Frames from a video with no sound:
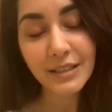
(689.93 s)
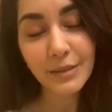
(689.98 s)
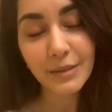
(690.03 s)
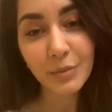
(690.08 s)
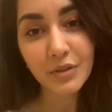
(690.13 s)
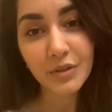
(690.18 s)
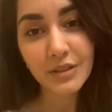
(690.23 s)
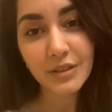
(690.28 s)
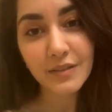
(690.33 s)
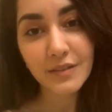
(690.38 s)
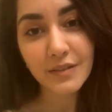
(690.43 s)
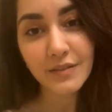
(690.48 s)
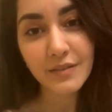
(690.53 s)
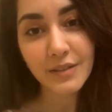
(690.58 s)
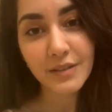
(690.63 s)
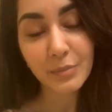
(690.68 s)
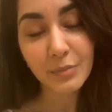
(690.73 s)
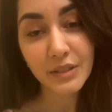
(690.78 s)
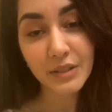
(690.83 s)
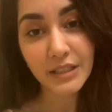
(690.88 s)
Keep yourselves
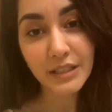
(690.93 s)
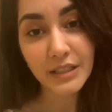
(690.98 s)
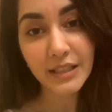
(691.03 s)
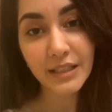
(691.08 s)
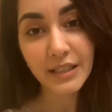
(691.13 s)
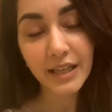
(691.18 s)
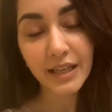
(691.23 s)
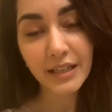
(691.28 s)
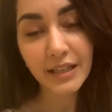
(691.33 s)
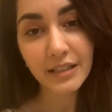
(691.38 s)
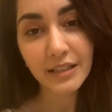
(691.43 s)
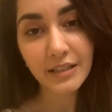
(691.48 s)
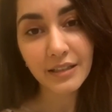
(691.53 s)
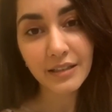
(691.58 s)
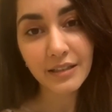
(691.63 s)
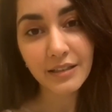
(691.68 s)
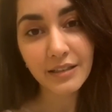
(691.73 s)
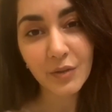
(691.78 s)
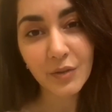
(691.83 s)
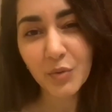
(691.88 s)
busy, and
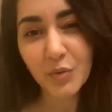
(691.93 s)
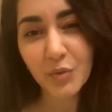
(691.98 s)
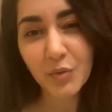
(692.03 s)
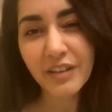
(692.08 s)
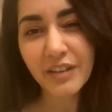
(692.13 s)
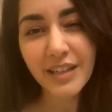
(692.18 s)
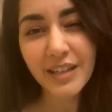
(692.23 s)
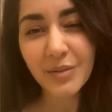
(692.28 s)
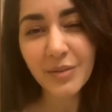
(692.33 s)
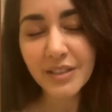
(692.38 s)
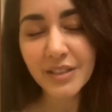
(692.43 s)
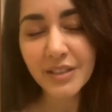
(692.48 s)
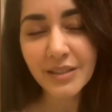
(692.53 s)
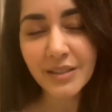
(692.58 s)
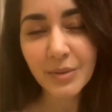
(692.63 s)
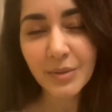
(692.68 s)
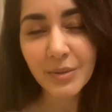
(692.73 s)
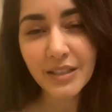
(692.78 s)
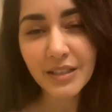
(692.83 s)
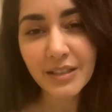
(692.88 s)
don't worry,
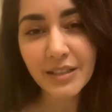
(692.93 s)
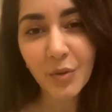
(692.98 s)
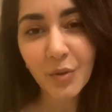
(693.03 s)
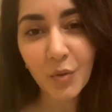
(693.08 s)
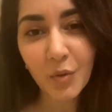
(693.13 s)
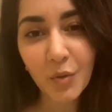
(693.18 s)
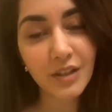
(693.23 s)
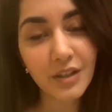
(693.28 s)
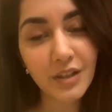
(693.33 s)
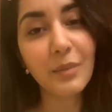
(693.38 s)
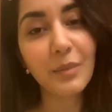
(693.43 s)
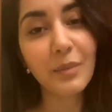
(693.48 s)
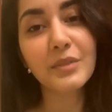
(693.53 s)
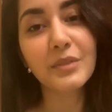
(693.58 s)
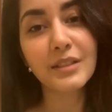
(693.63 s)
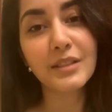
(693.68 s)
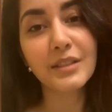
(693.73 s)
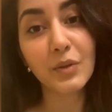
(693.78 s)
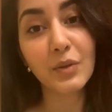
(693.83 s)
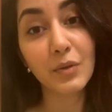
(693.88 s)
we will overcome
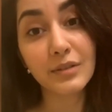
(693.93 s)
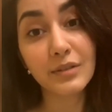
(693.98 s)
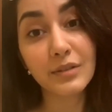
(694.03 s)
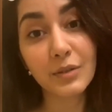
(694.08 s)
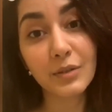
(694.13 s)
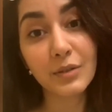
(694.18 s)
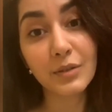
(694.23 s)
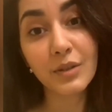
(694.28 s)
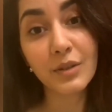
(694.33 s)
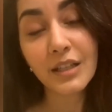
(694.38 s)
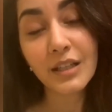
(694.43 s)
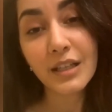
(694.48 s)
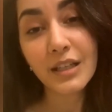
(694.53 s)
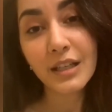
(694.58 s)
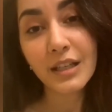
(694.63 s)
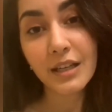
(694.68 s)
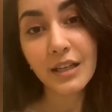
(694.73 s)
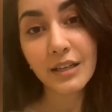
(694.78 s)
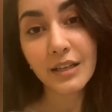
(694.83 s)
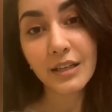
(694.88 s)
this also.
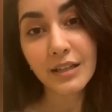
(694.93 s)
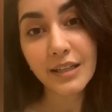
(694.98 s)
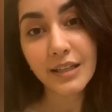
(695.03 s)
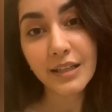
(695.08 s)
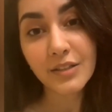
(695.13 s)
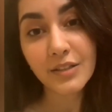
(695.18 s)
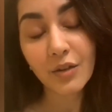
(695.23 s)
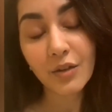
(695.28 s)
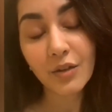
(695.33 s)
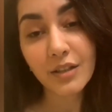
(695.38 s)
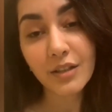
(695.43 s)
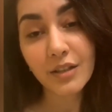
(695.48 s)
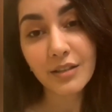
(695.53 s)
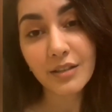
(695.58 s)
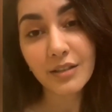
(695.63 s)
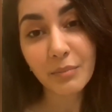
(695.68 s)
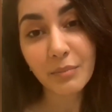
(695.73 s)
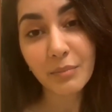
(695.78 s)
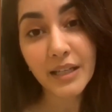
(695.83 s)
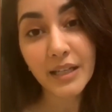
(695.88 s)
Let's not
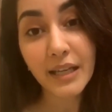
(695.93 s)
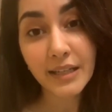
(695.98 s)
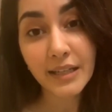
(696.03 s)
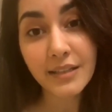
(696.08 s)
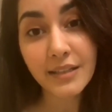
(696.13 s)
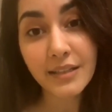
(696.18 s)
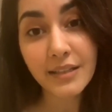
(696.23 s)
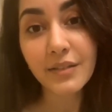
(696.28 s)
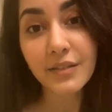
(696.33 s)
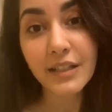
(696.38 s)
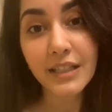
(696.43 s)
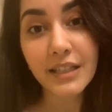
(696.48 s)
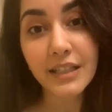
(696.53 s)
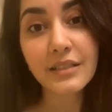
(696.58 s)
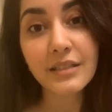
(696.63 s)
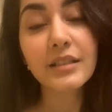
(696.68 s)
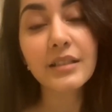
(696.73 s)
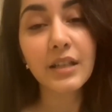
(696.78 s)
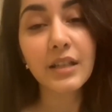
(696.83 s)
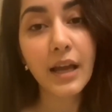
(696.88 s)
be negative and
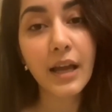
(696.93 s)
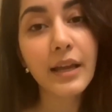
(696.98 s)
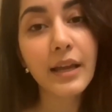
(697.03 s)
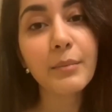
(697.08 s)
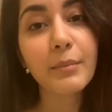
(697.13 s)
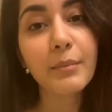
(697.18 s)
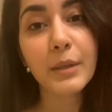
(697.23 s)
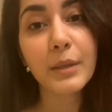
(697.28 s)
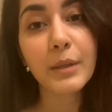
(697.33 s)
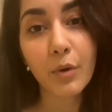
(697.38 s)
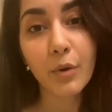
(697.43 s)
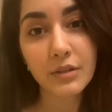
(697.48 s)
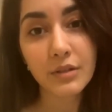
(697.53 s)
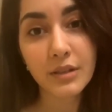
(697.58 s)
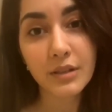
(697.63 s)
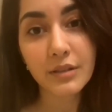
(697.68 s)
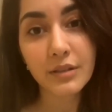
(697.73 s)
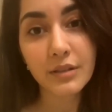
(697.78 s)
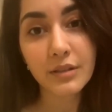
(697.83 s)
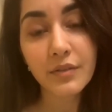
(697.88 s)
let's try and be
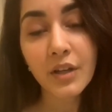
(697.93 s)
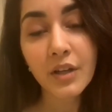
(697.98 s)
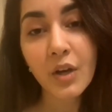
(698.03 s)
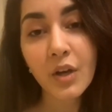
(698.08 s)
positive.